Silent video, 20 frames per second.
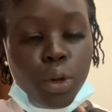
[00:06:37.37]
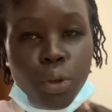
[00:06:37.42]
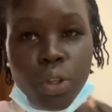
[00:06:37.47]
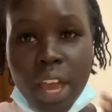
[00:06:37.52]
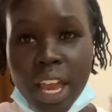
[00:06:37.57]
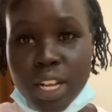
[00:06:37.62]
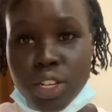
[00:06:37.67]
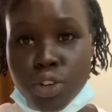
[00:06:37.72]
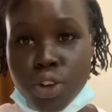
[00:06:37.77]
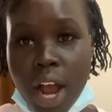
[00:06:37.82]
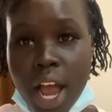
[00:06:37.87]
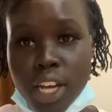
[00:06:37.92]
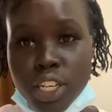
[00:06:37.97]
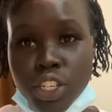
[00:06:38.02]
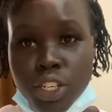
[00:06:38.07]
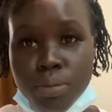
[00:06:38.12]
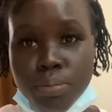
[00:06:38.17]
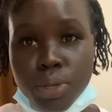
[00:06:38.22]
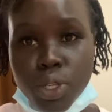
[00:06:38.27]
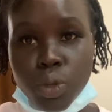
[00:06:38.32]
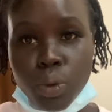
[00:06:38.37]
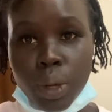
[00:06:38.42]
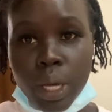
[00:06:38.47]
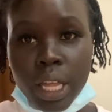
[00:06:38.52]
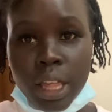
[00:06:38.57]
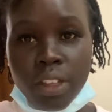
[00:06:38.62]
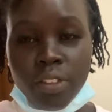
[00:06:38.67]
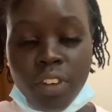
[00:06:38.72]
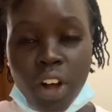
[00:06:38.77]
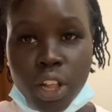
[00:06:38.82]
the interaction
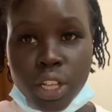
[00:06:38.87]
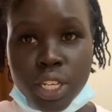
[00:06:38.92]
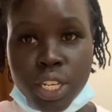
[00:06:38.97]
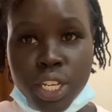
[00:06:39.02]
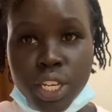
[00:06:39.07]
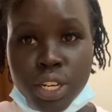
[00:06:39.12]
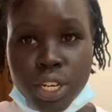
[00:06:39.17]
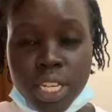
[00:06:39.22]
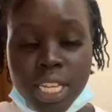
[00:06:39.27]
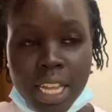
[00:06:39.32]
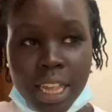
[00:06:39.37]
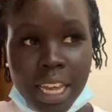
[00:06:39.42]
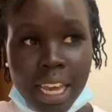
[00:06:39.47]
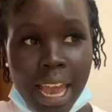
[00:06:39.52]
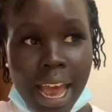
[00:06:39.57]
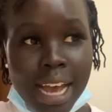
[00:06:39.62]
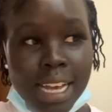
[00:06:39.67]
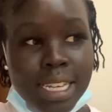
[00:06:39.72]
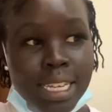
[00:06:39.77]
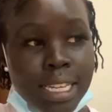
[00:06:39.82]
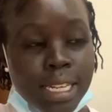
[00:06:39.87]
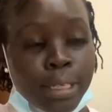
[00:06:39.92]
between the volunteers and the guests